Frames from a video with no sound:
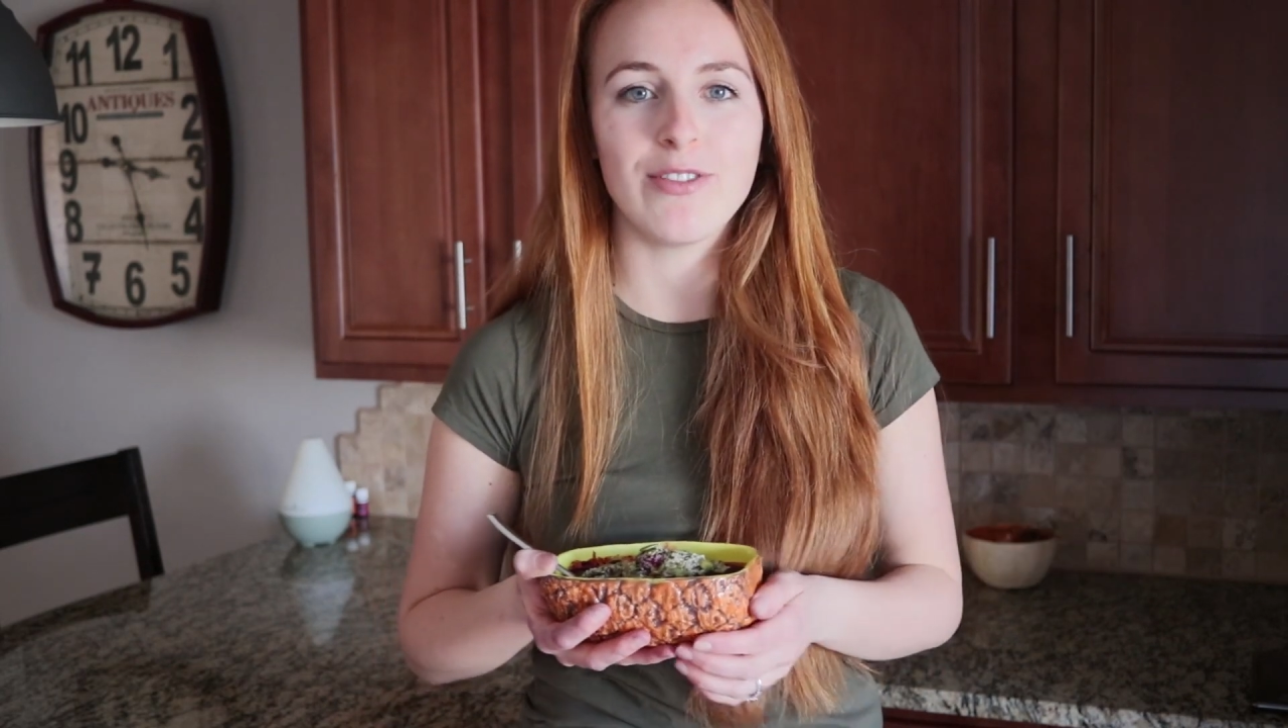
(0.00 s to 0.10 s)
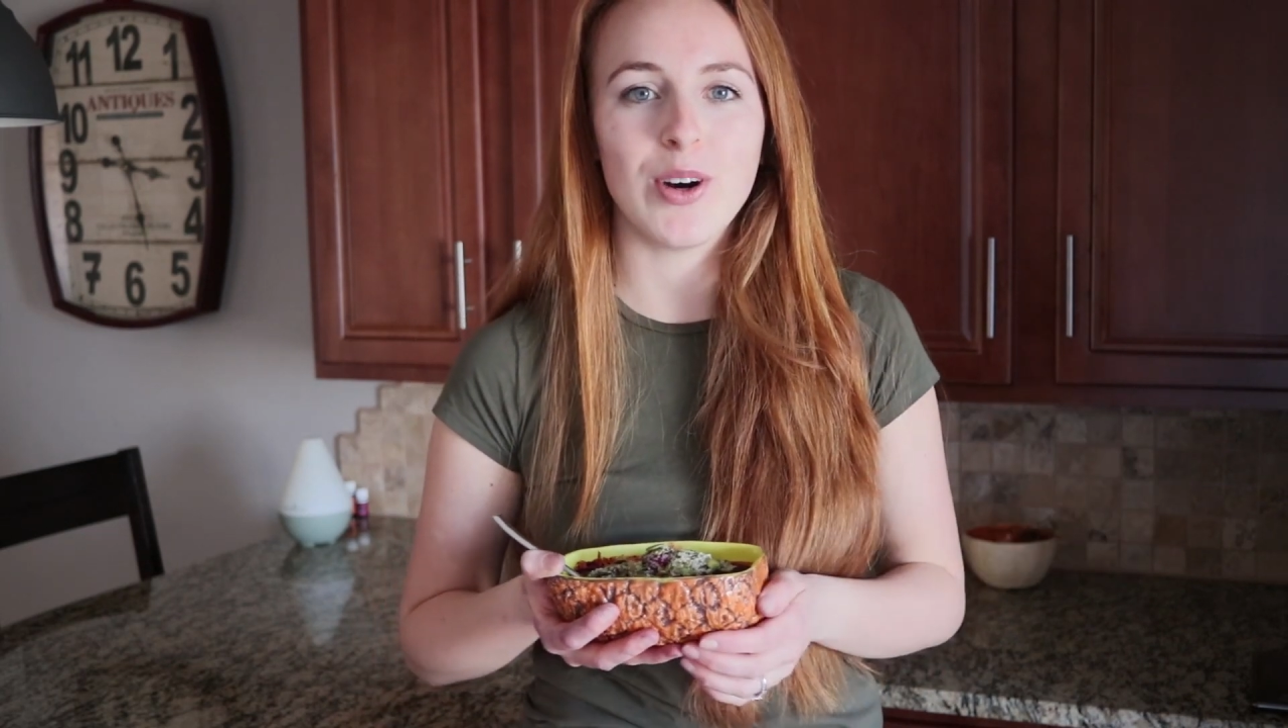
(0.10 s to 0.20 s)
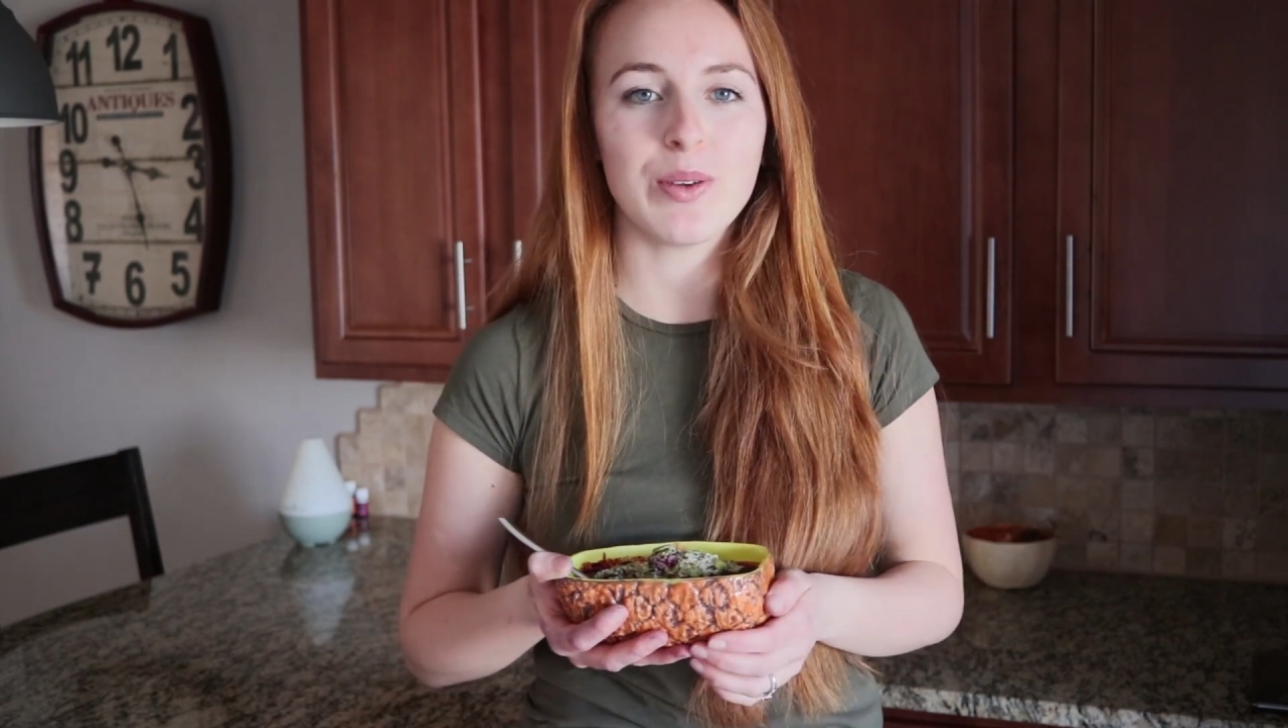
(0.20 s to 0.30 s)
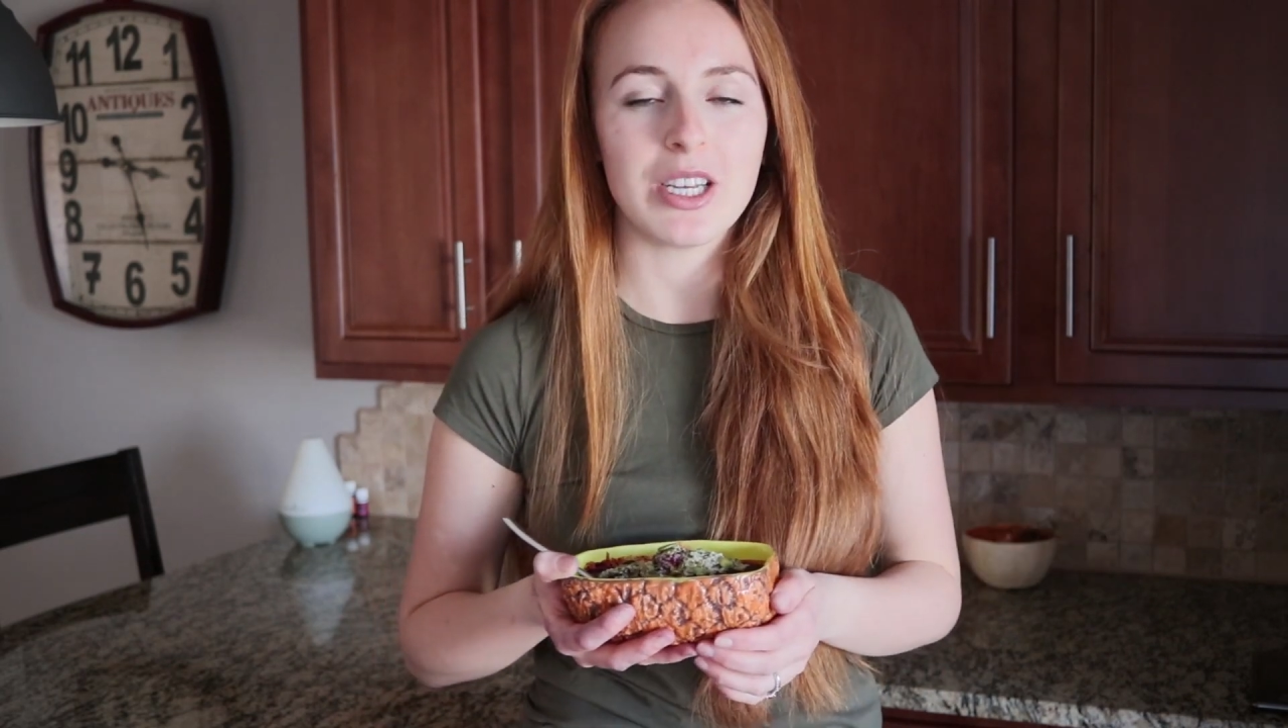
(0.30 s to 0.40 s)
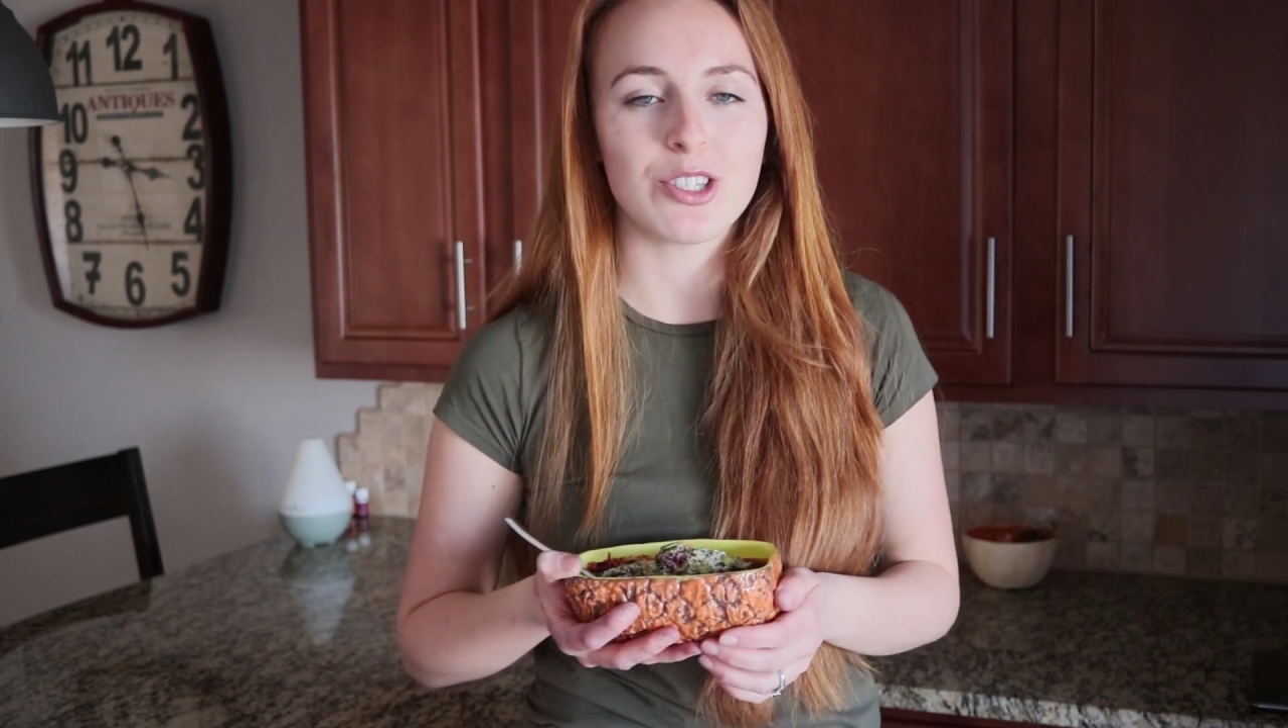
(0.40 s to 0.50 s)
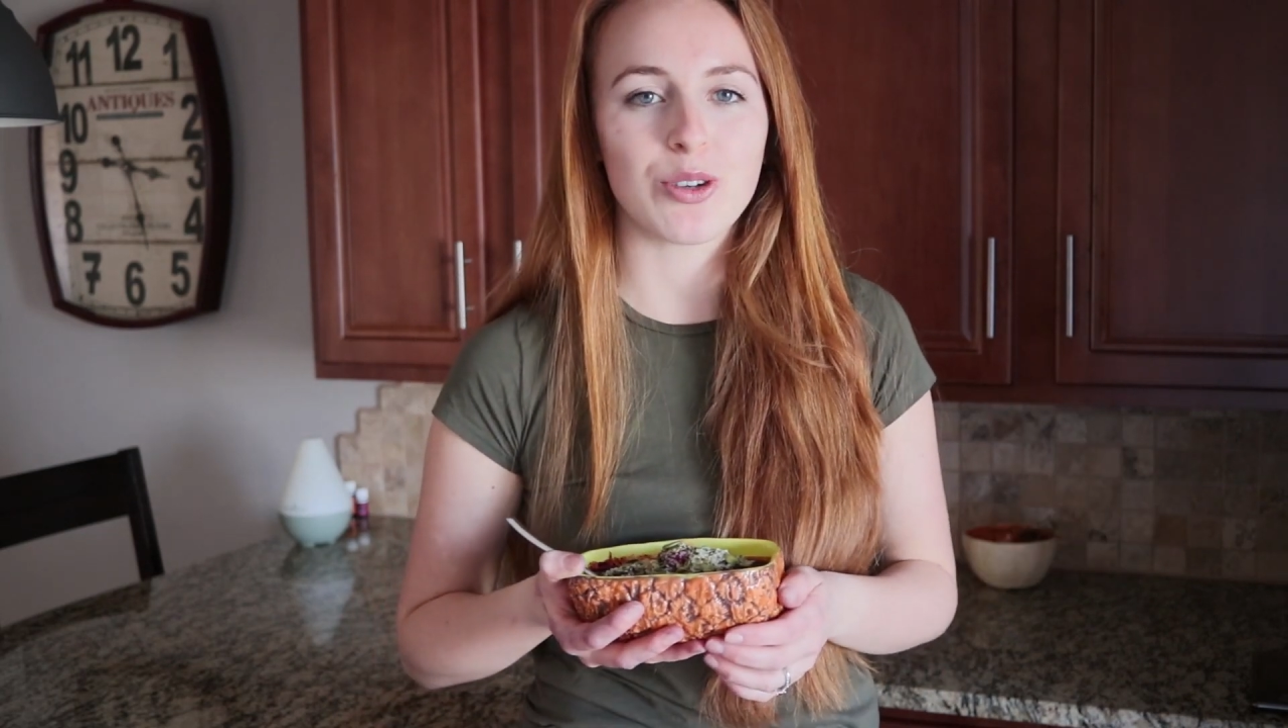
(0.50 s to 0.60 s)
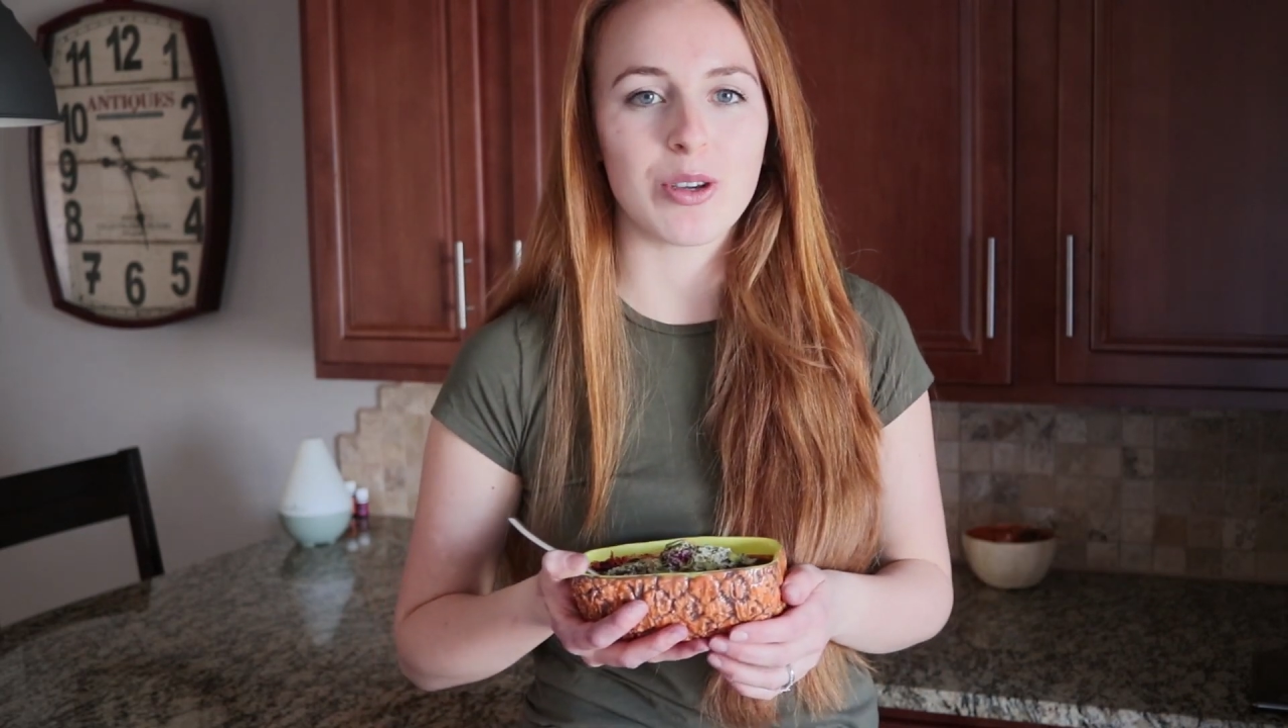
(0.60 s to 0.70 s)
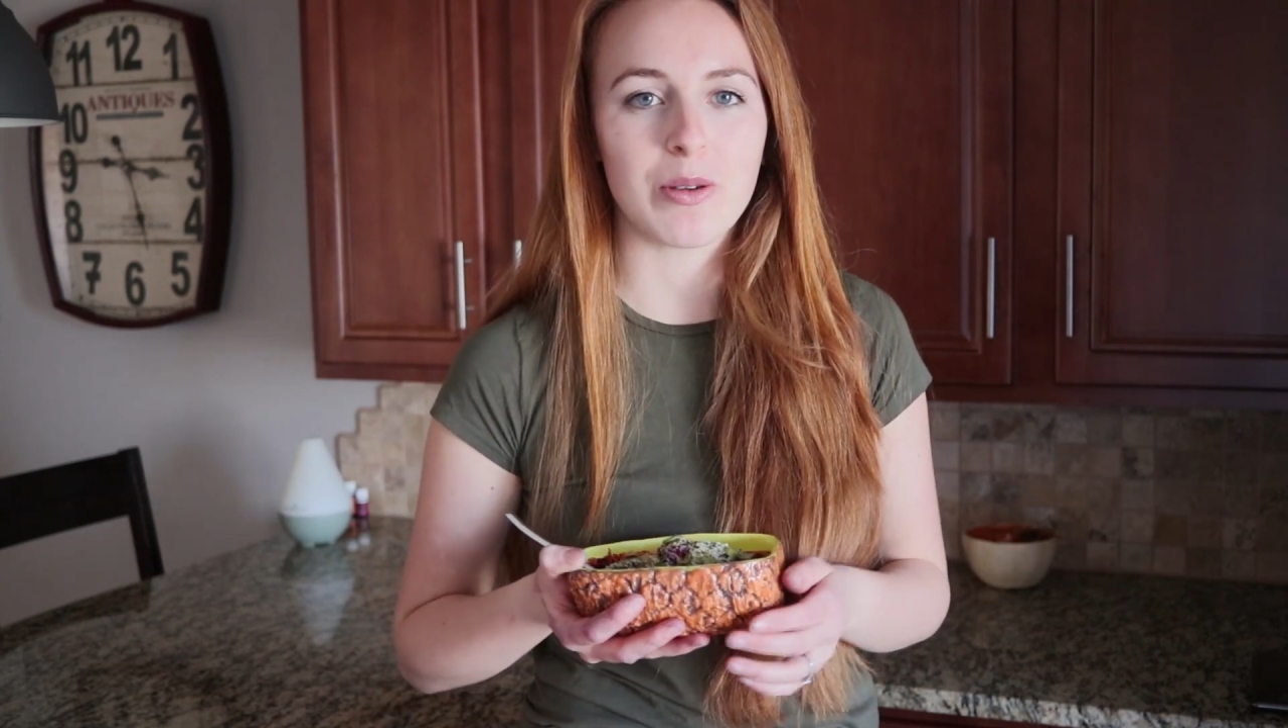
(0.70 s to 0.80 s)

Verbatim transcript: phone and show